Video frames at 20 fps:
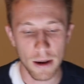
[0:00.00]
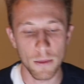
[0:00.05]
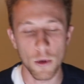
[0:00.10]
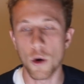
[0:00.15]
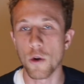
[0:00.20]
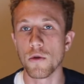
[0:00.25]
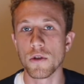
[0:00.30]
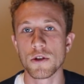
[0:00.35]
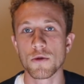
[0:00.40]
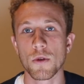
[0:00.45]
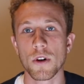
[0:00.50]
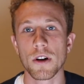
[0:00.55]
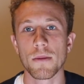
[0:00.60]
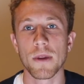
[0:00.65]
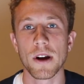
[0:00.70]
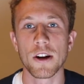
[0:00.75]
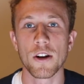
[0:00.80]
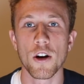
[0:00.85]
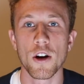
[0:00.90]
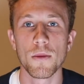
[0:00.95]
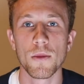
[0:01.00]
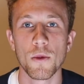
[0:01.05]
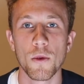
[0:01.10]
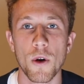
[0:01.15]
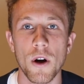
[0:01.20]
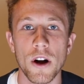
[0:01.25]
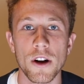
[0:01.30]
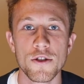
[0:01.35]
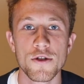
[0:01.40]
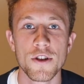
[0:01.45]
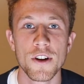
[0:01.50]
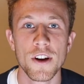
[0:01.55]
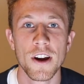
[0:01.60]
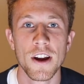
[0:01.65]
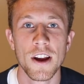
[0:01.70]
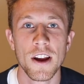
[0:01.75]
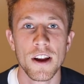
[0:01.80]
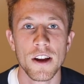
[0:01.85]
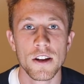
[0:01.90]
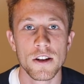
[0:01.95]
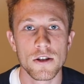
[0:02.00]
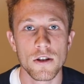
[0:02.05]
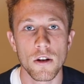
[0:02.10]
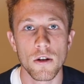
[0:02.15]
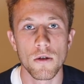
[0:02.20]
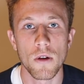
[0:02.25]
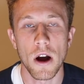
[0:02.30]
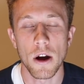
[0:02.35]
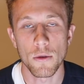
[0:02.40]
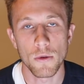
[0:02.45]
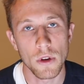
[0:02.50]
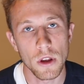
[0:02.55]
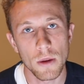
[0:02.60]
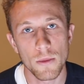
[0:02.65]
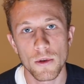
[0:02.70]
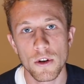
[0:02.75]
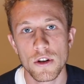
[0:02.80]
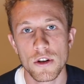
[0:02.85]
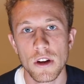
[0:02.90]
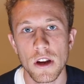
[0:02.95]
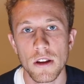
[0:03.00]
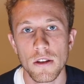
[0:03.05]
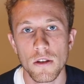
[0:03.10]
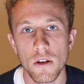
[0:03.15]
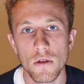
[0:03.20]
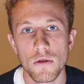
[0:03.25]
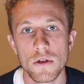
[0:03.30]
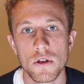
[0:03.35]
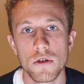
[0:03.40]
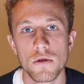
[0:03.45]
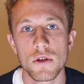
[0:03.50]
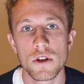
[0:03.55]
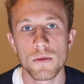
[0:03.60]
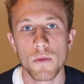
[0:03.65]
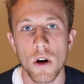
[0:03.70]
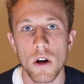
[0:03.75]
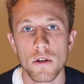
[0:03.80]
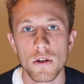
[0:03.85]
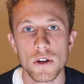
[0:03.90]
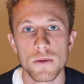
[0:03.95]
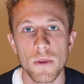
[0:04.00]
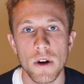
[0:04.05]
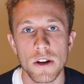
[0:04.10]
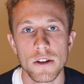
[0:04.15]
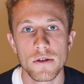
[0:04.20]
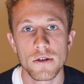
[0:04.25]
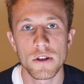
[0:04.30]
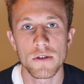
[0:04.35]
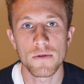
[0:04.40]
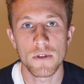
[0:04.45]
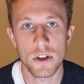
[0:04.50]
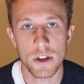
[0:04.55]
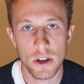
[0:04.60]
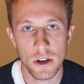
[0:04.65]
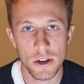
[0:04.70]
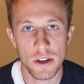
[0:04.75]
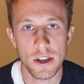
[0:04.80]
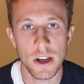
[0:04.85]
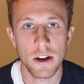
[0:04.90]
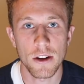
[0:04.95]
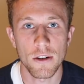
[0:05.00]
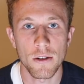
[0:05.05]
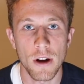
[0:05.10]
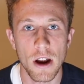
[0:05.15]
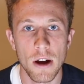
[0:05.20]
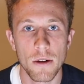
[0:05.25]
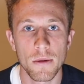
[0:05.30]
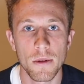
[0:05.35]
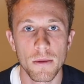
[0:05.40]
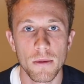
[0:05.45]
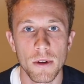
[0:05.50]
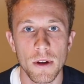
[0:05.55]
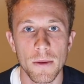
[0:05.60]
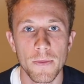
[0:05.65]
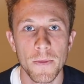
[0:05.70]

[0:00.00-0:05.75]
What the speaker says: I'm always wearing my Garmin watch. So I really appreciate those two smaller sponsors for still sticking around with me.